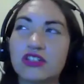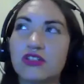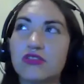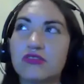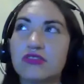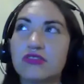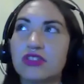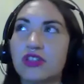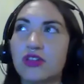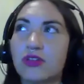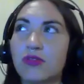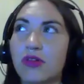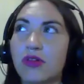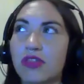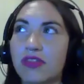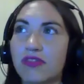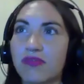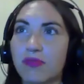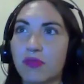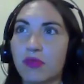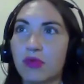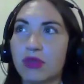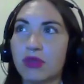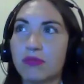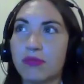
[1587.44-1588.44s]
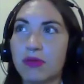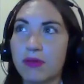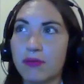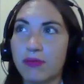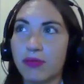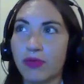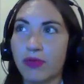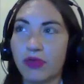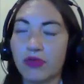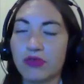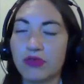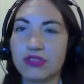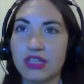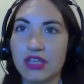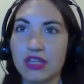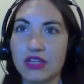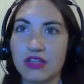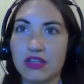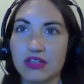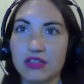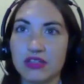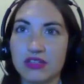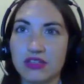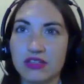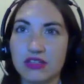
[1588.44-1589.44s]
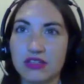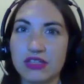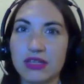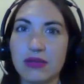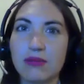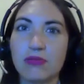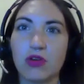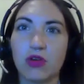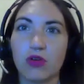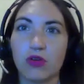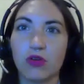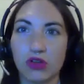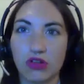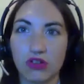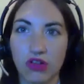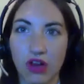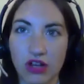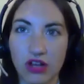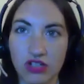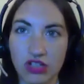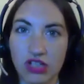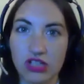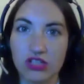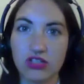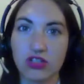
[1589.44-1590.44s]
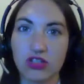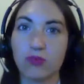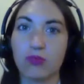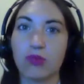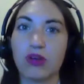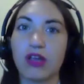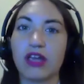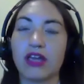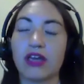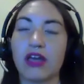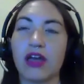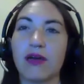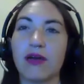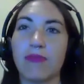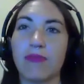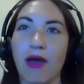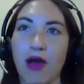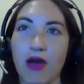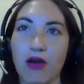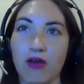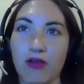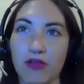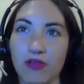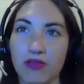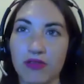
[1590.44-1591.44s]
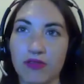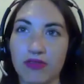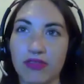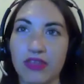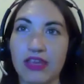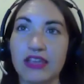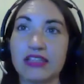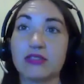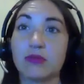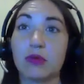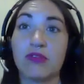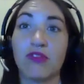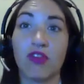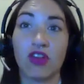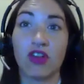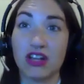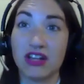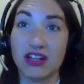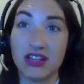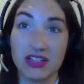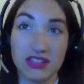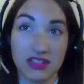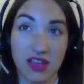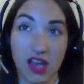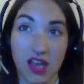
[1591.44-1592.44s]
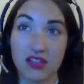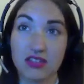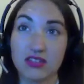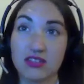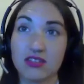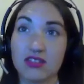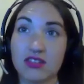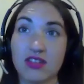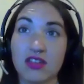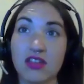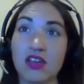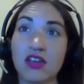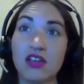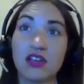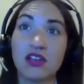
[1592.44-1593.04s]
to do too with with people who seem to hold grudges or bring about things that we've already discussed